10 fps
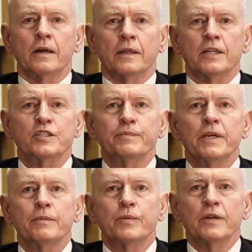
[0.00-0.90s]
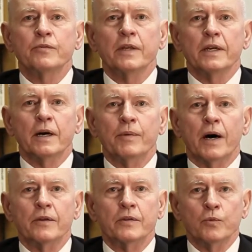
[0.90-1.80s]
Let's speak briefly
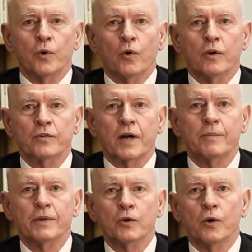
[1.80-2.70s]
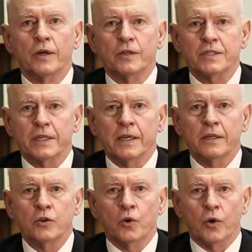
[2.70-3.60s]
about the role of common lawyers
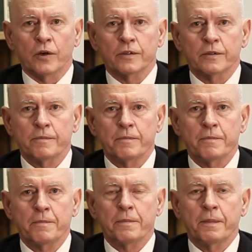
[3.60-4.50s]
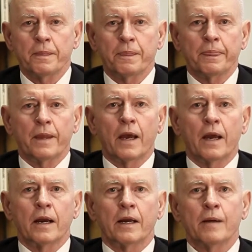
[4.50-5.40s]
in court.
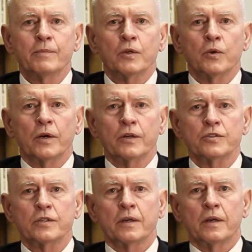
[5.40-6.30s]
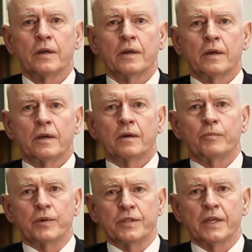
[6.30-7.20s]
Common lawyers
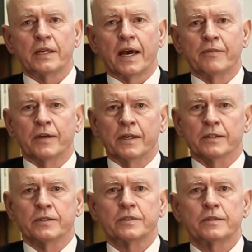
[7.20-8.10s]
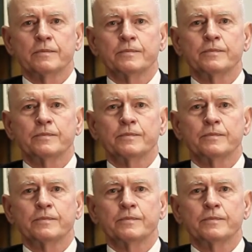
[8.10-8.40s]
present evidence.